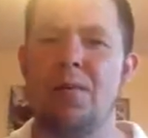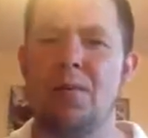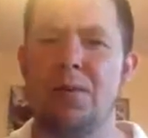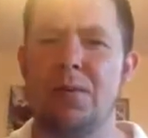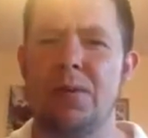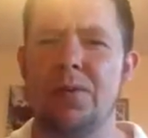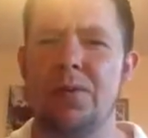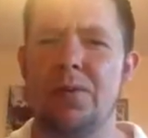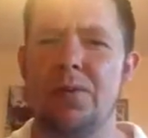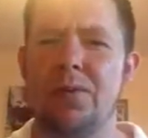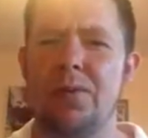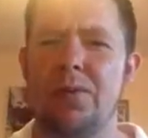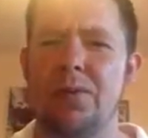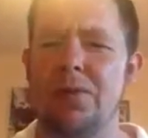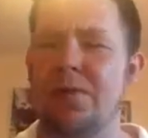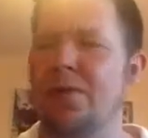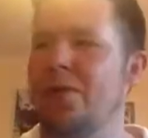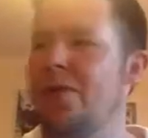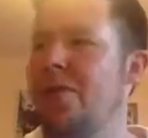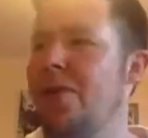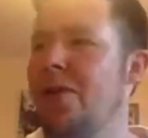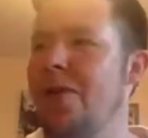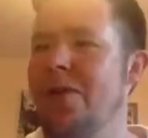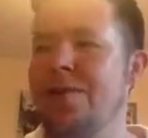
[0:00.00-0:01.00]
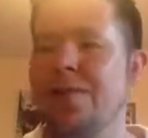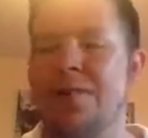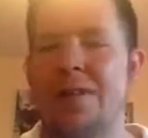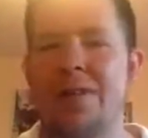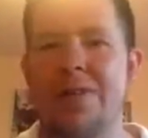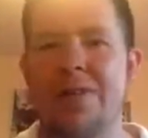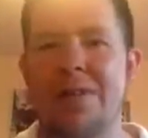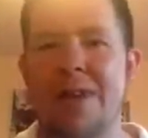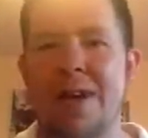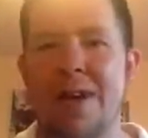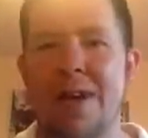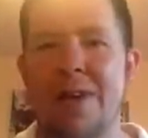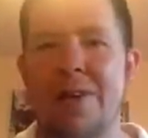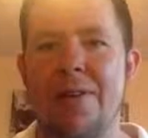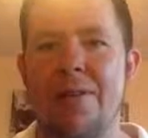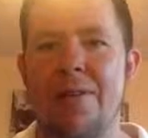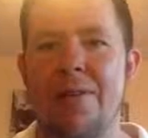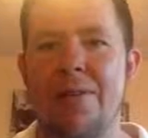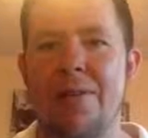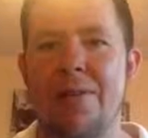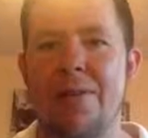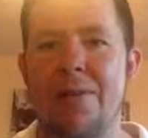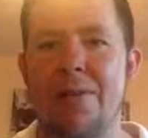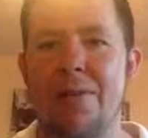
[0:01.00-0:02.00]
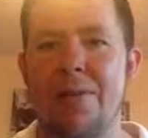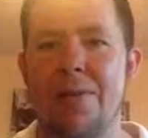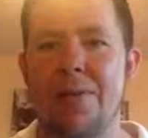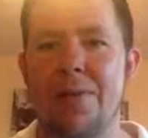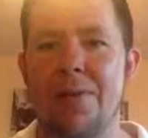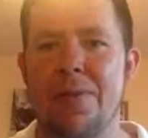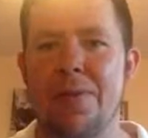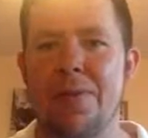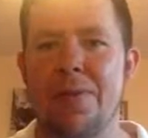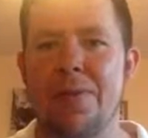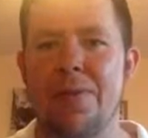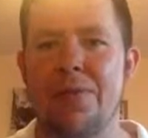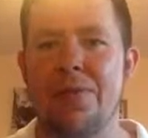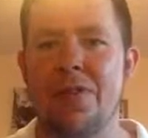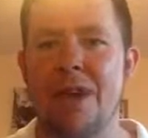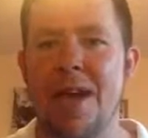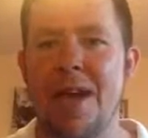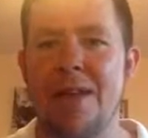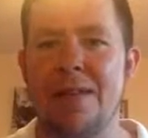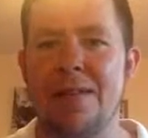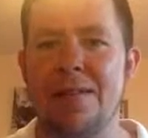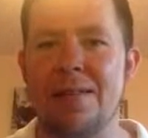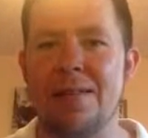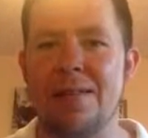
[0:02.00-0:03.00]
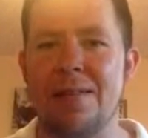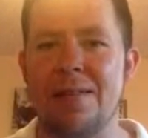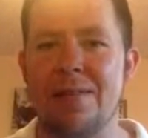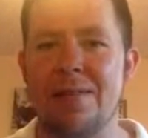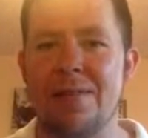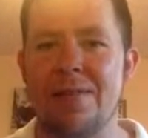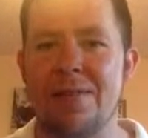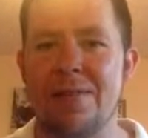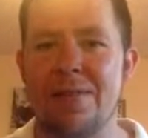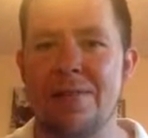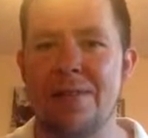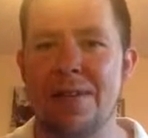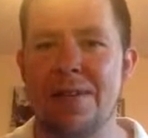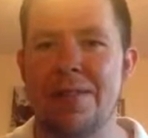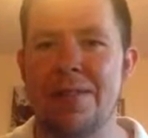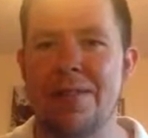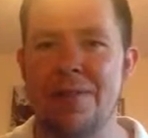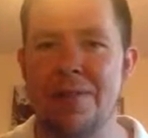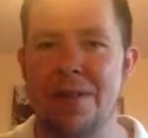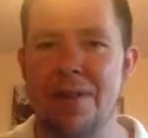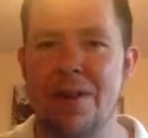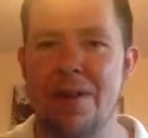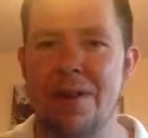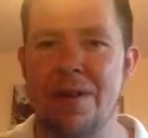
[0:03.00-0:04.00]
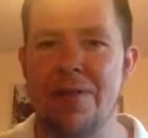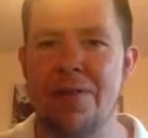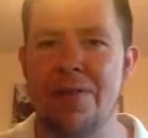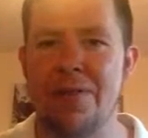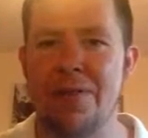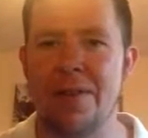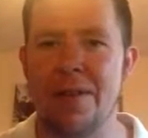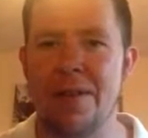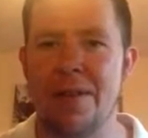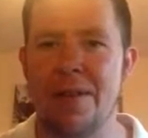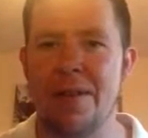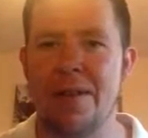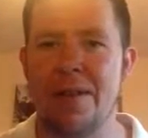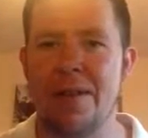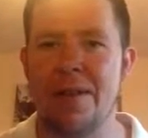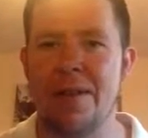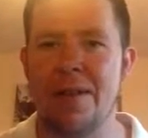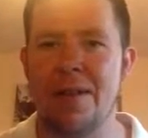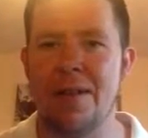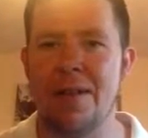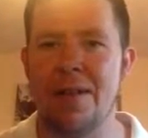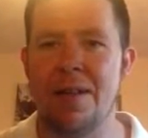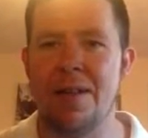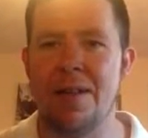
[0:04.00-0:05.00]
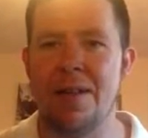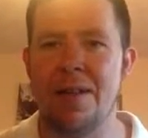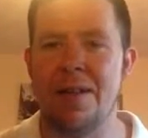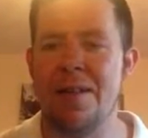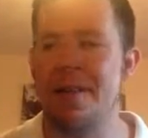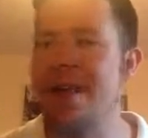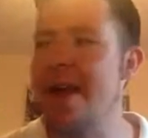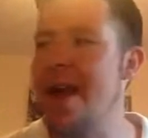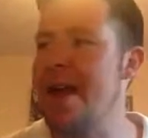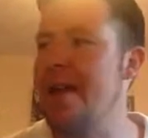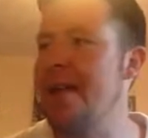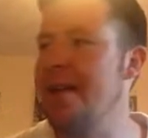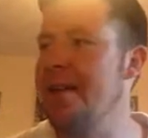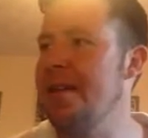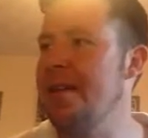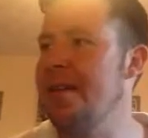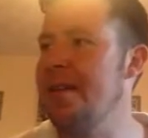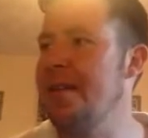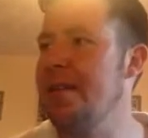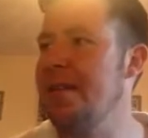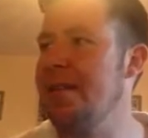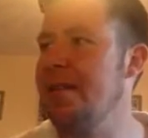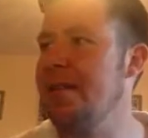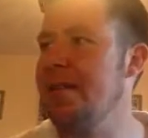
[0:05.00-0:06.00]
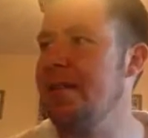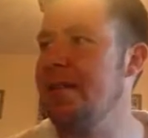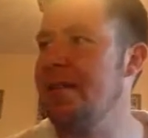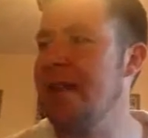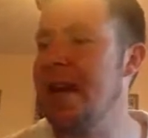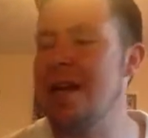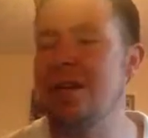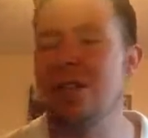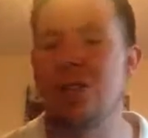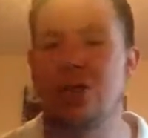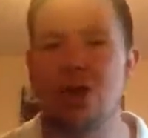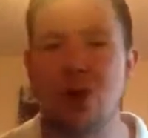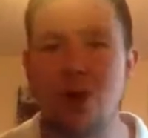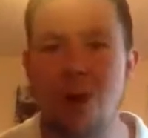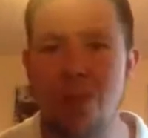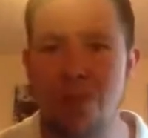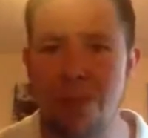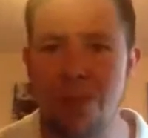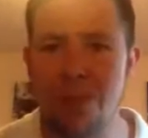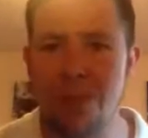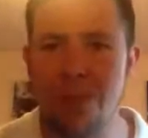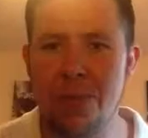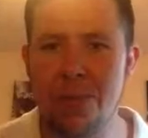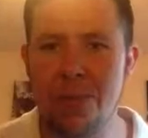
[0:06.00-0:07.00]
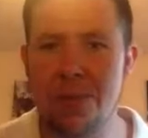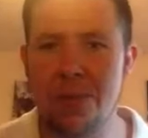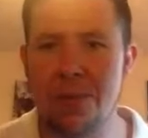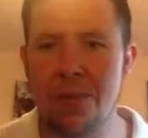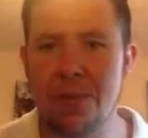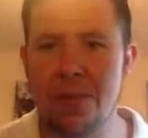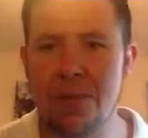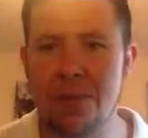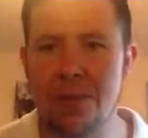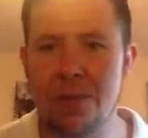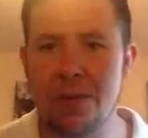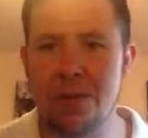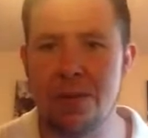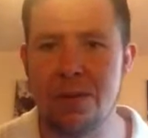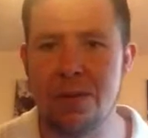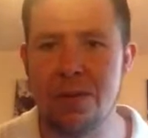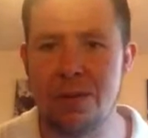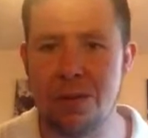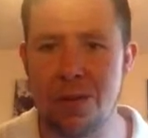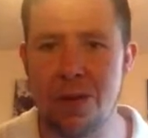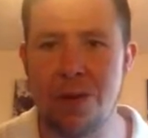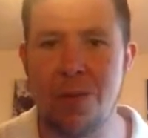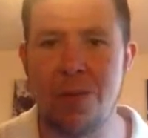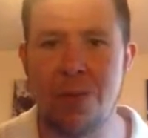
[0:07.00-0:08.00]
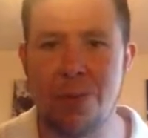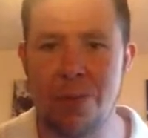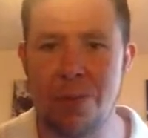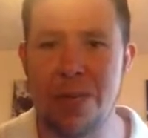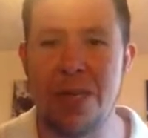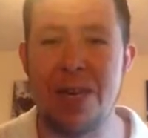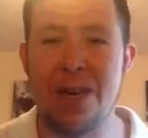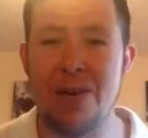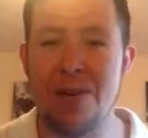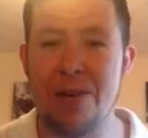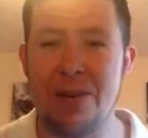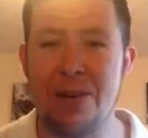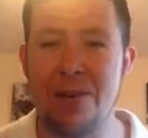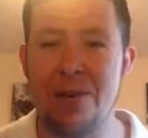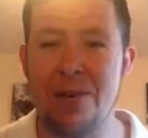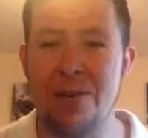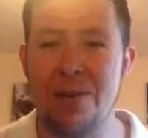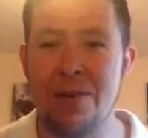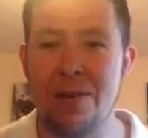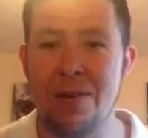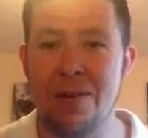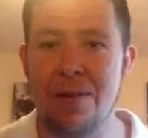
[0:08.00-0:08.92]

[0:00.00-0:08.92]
What sort of lifestyle is that? You're on chains for the rest of your life. And then that job is going to probably kill you.